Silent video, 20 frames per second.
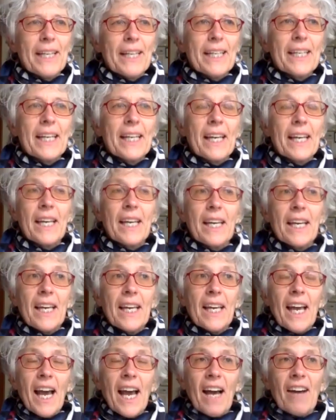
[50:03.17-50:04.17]
And I
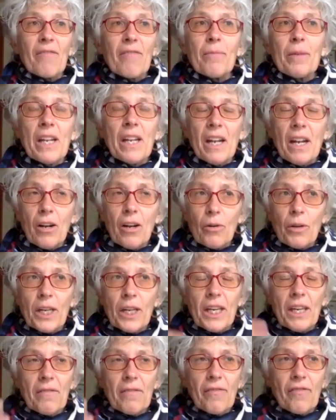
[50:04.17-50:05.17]
have been
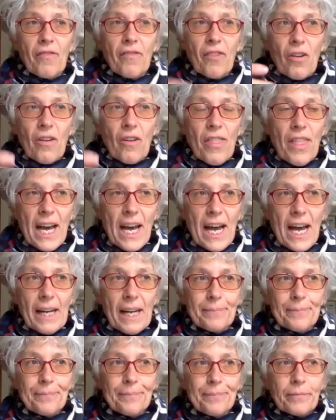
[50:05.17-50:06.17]
looking for
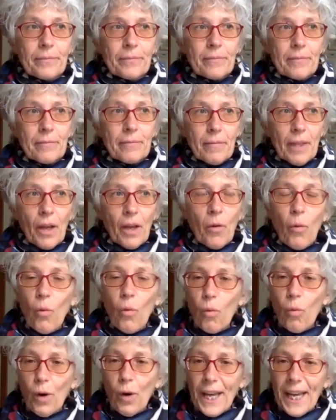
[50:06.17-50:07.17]
that
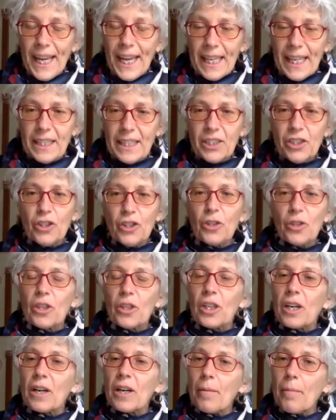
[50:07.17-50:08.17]
way to
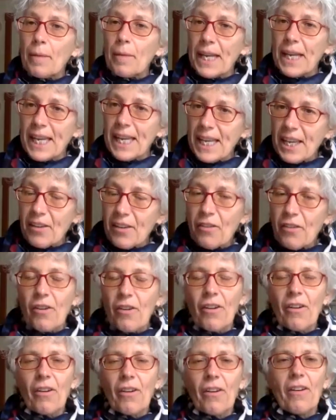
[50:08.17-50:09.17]
come
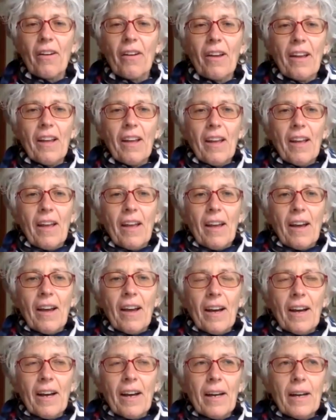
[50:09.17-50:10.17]
nearer
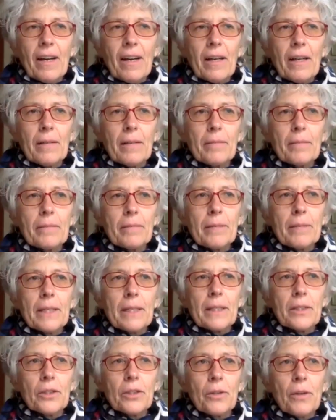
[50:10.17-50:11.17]
and
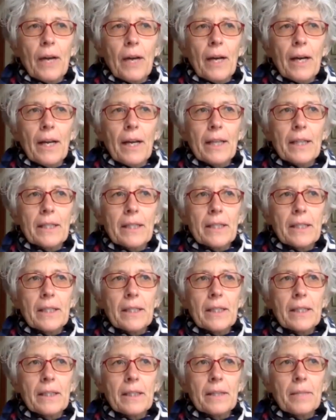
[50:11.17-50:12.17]
to ask
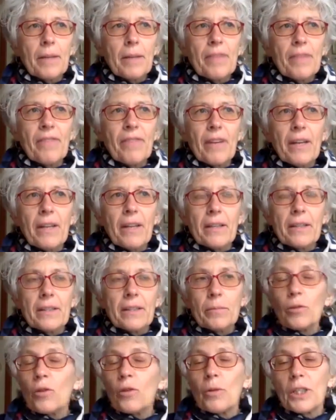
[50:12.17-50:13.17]
my father
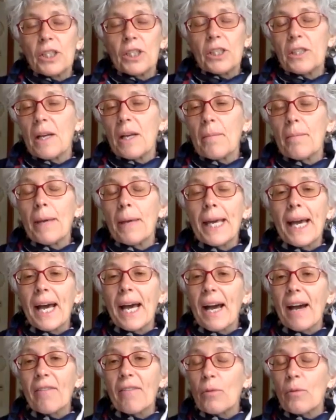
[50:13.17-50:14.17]
some question I may
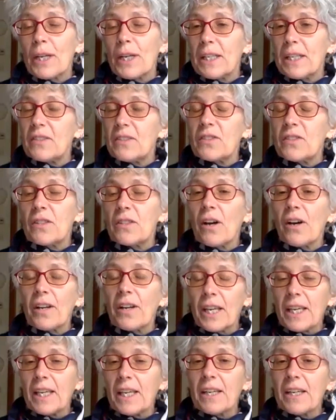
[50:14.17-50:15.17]
have when he's not
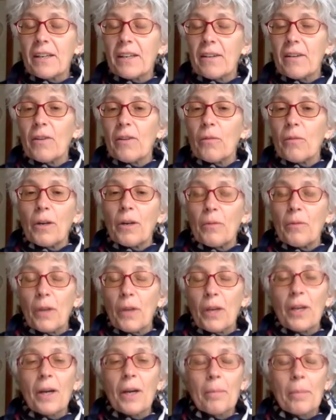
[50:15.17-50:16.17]
here, when
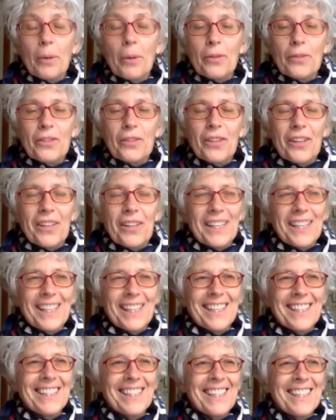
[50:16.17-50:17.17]
we are both not here.